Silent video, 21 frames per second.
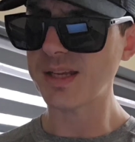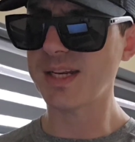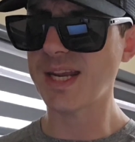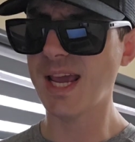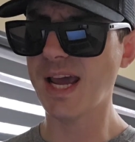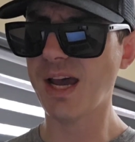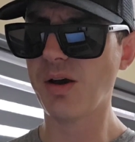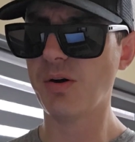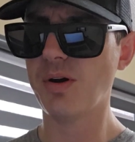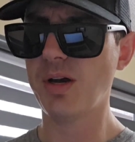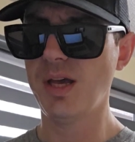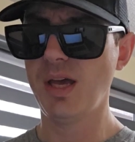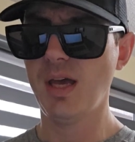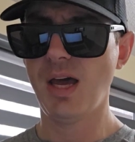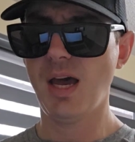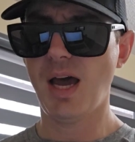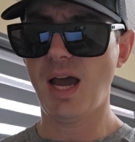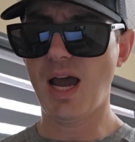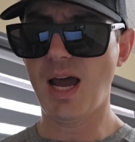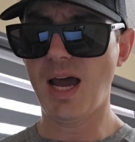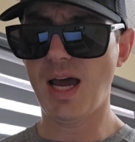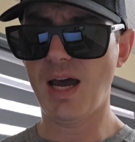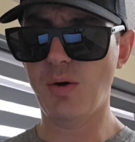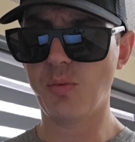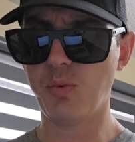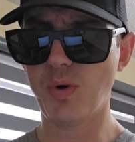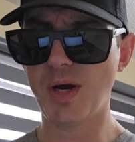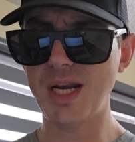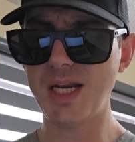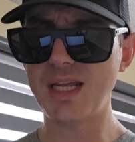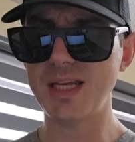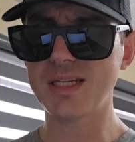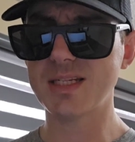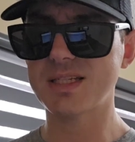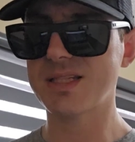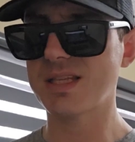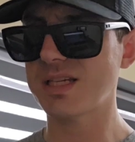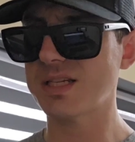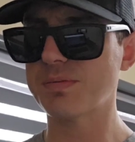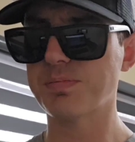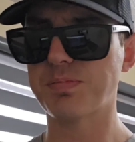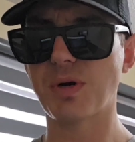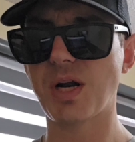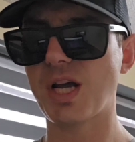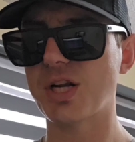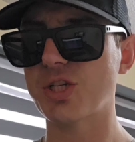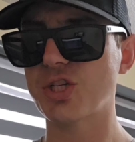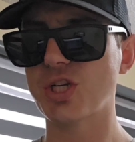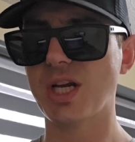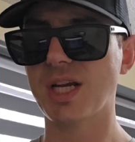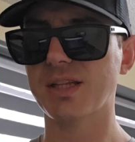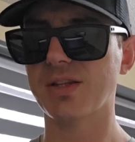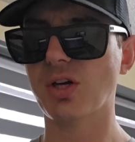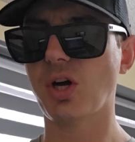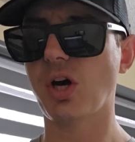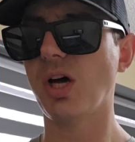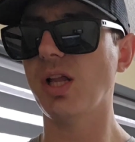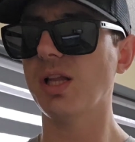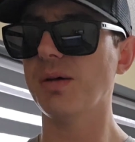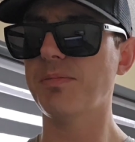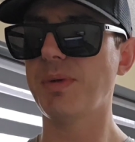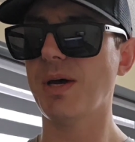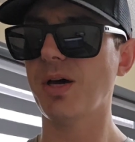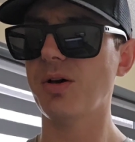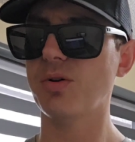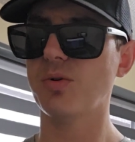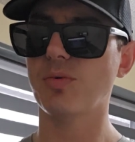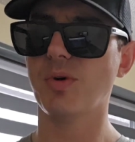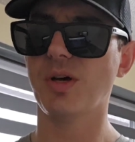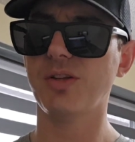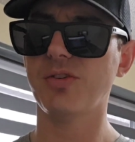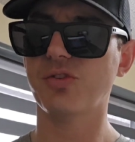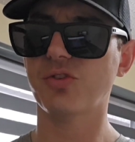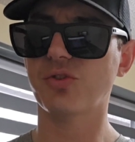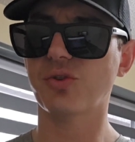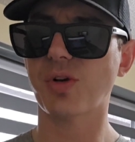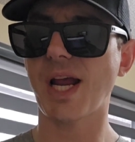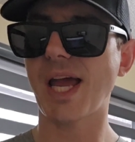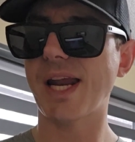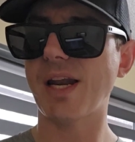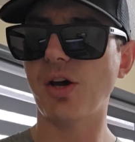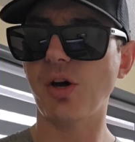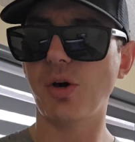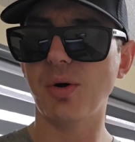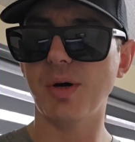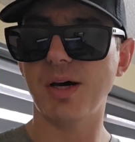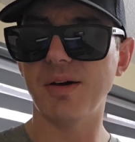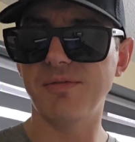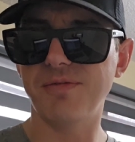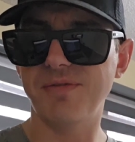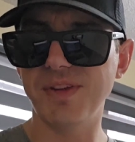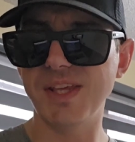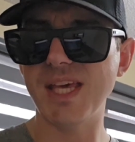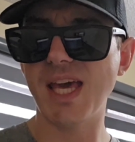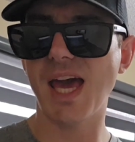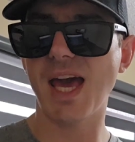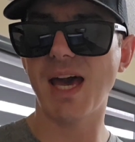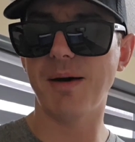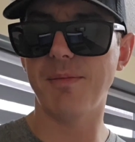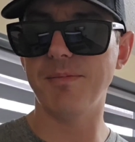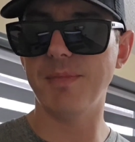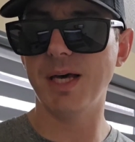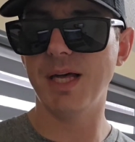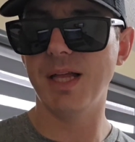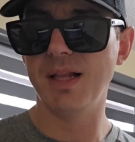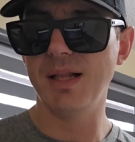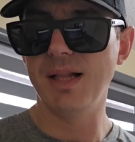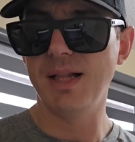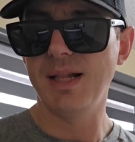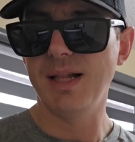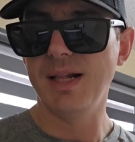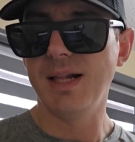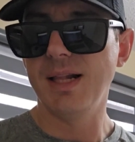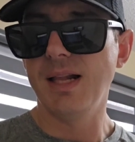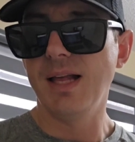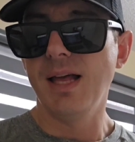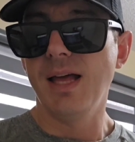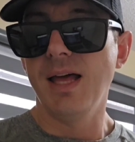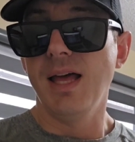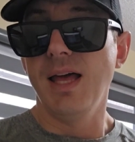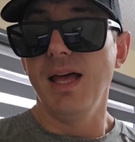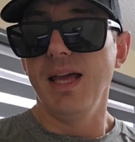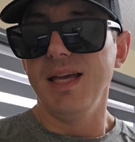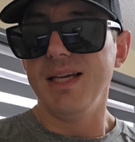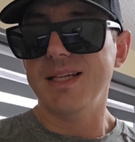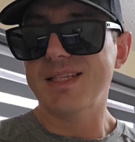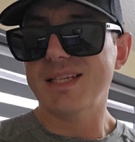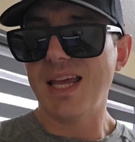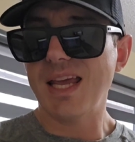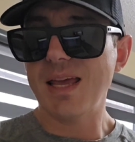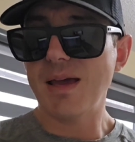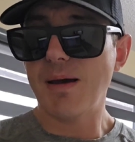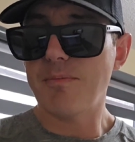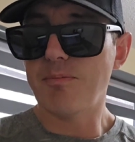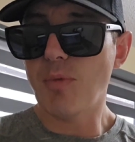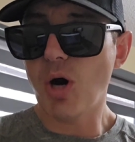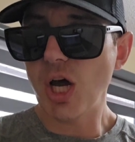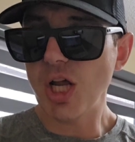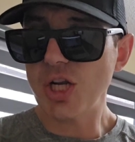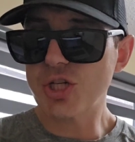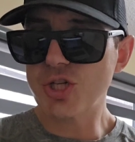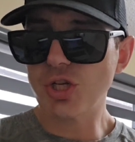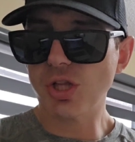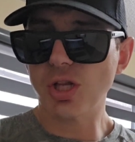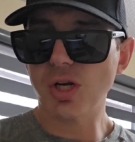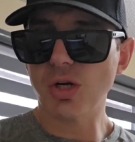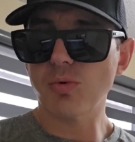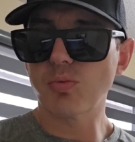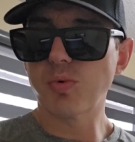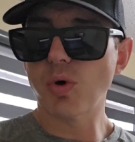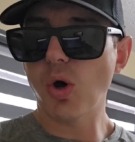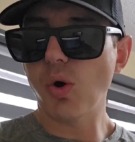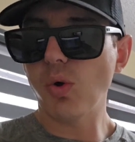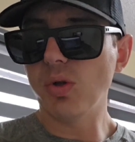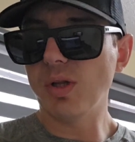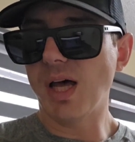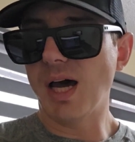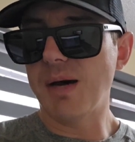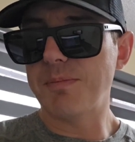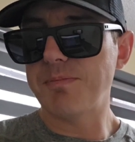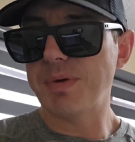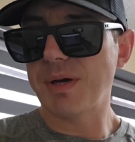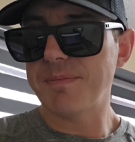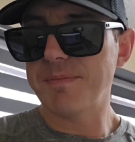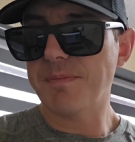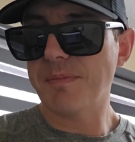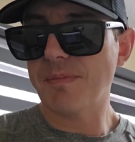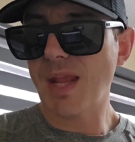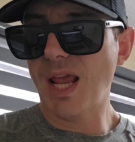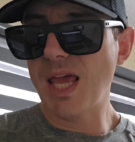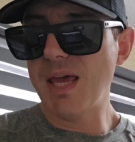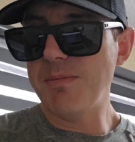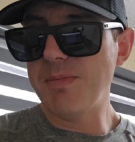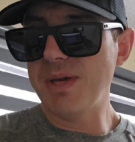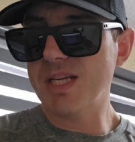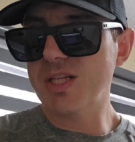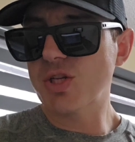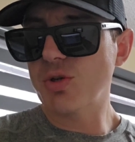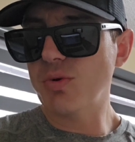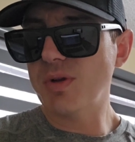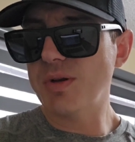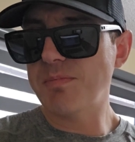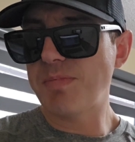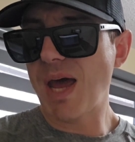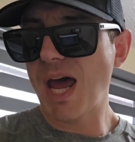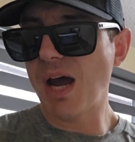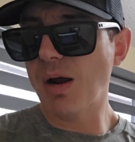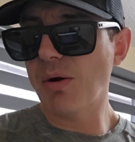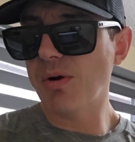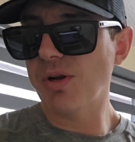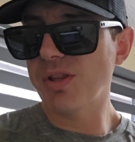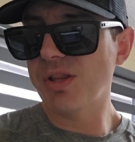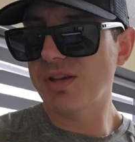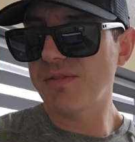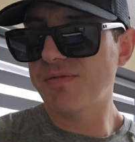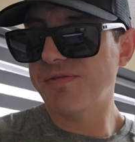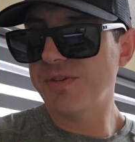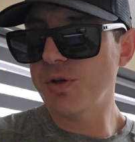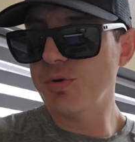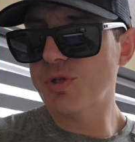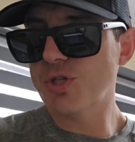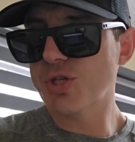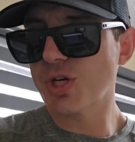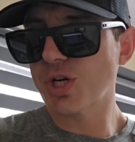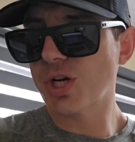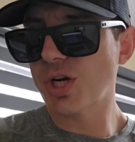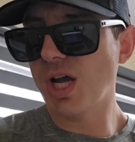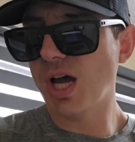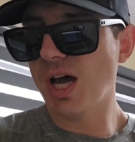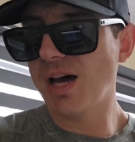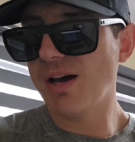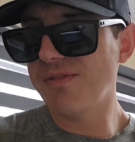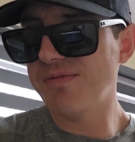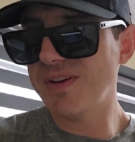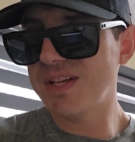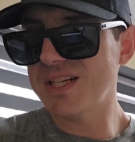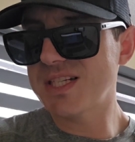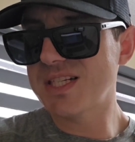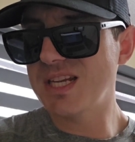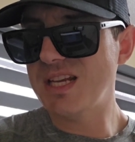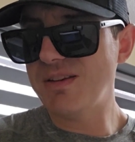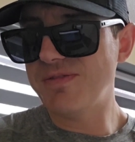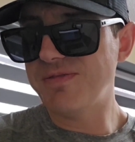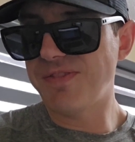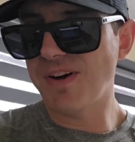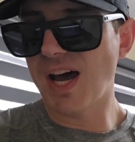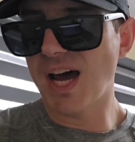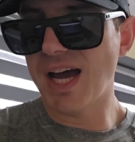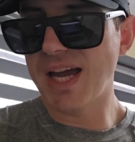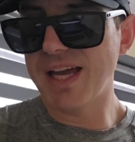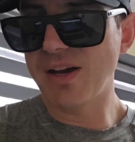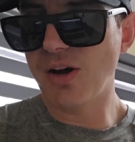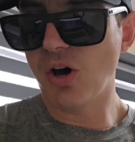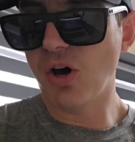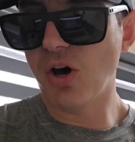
Now, uh, what is this project all about? Well, Strato VM is a modular rollup aiming to empower the future of DeFi